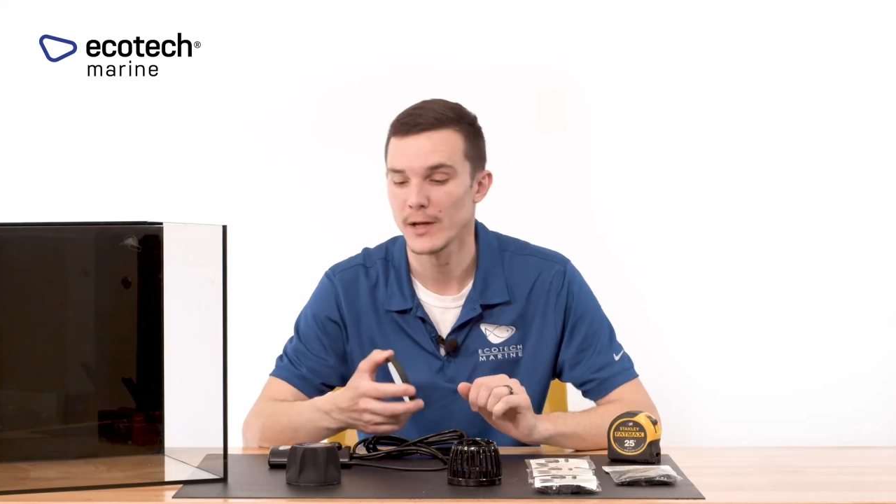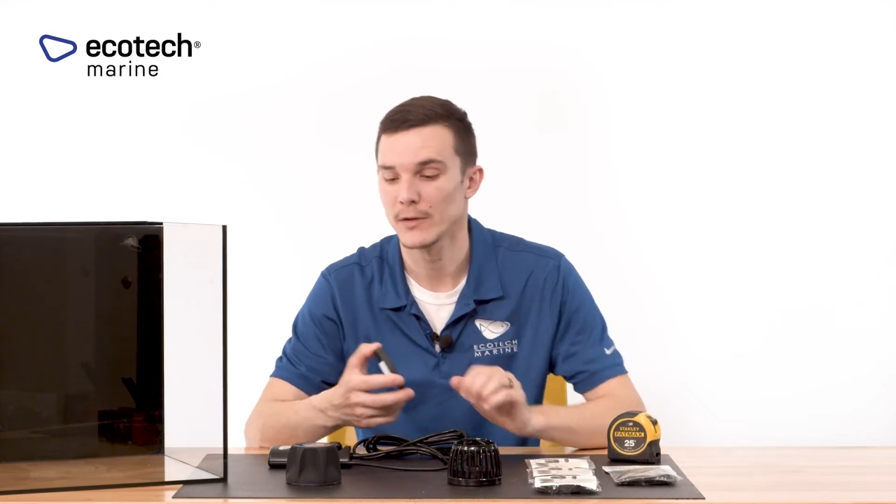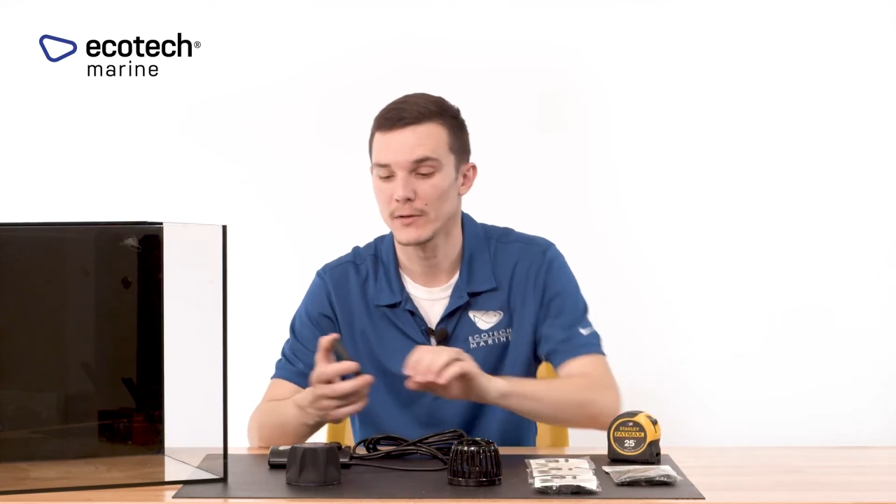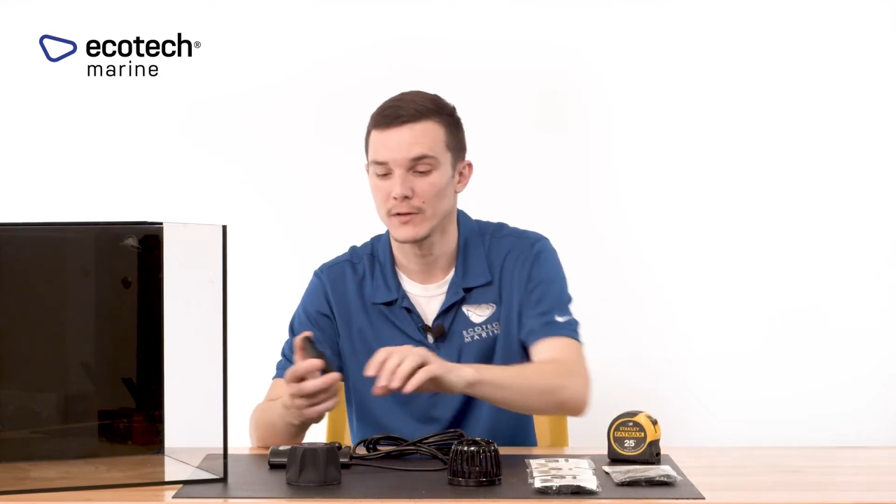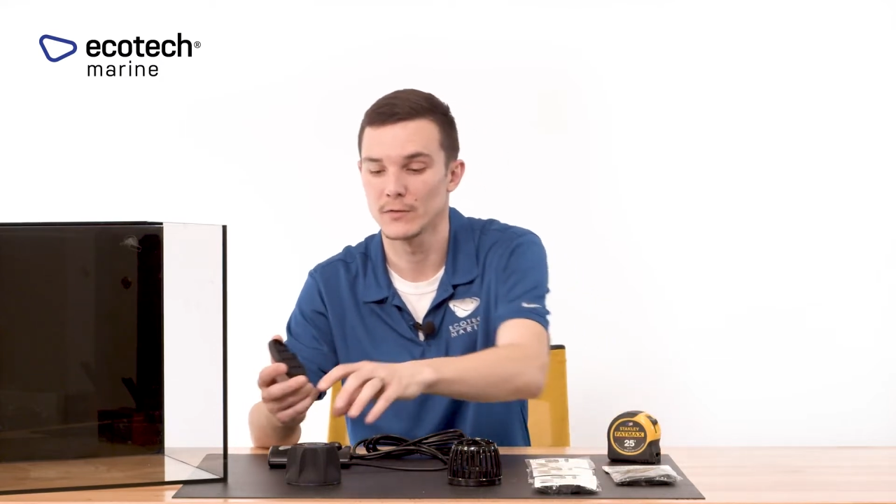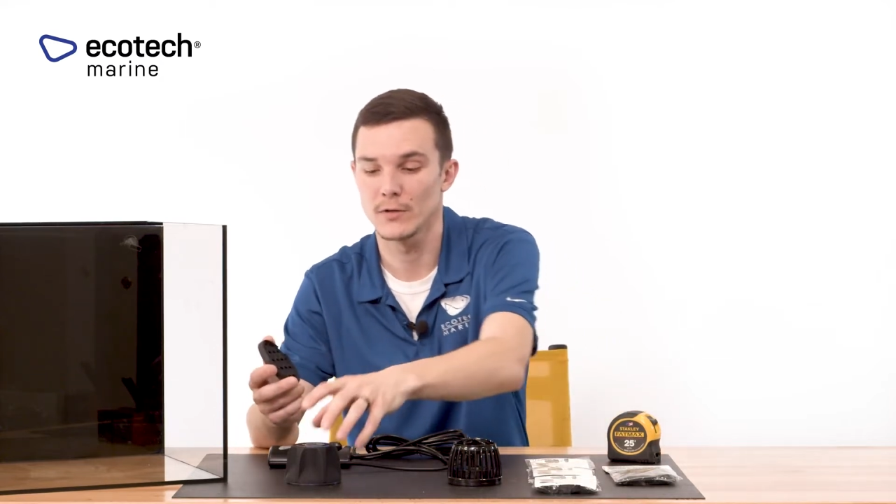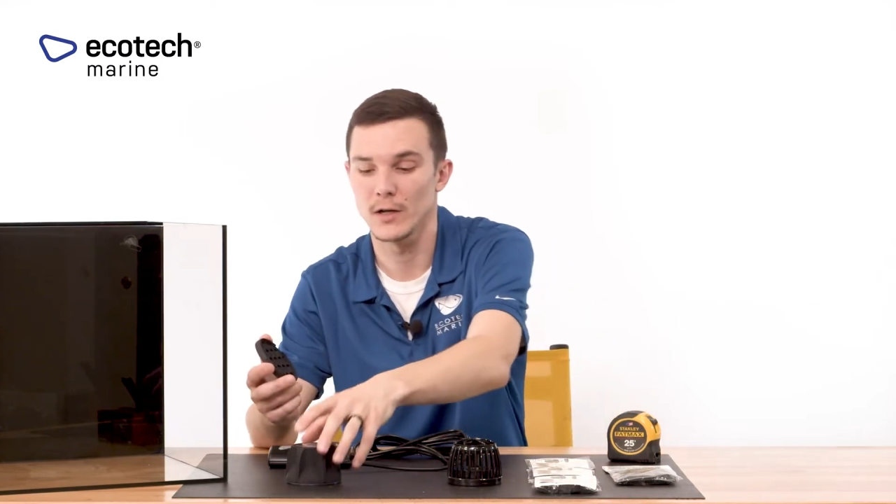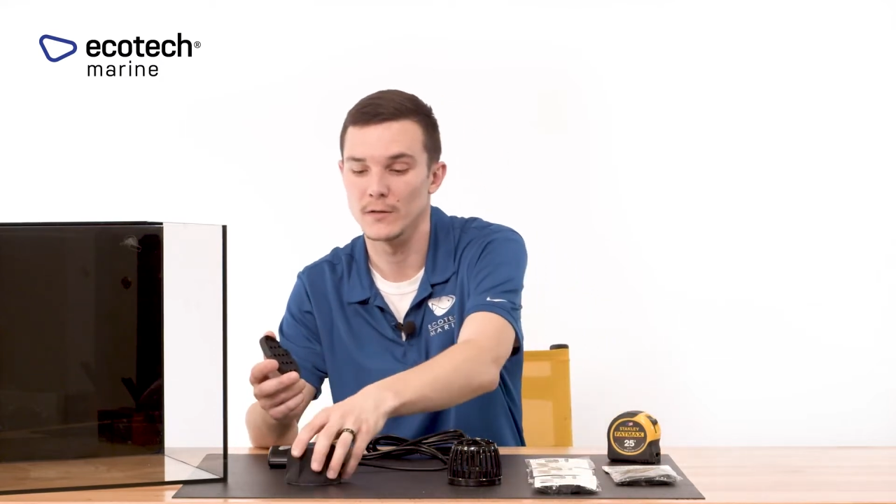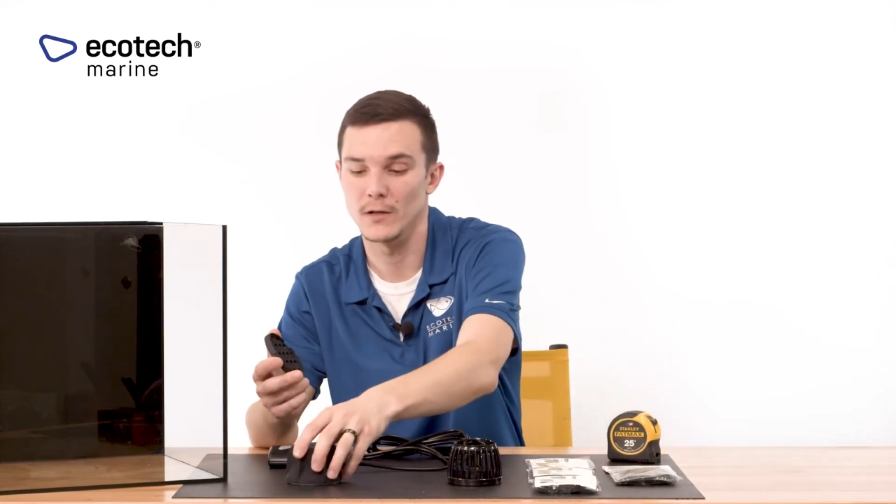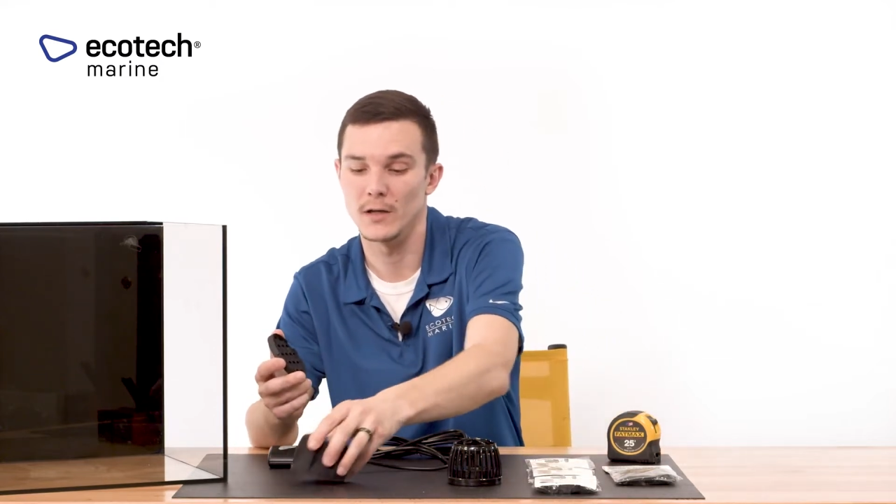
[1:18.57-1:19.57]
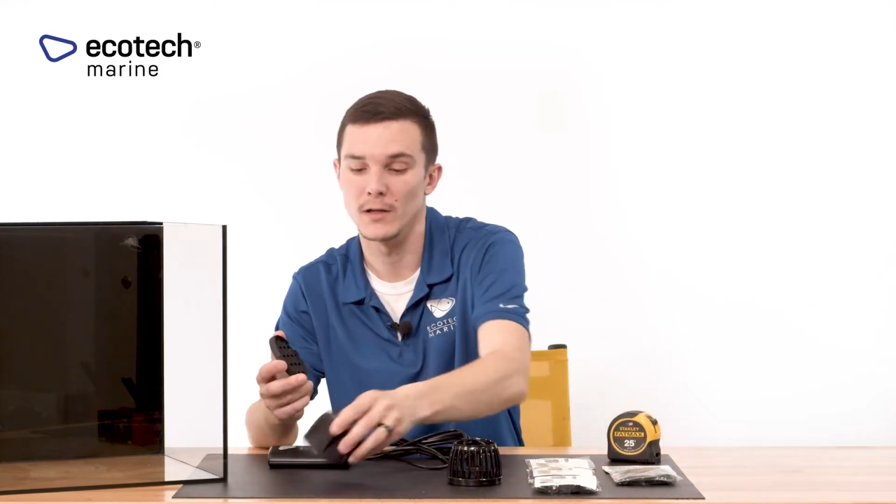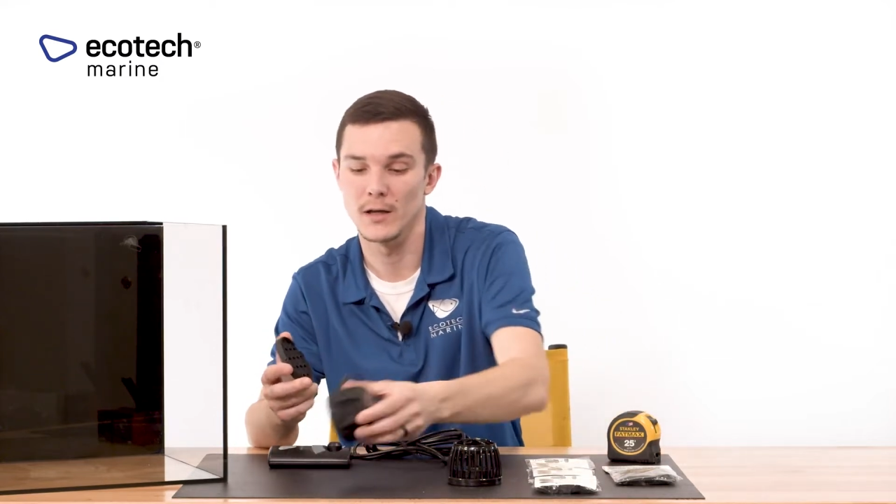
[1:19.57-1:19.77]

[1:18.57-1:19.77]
mount this dry side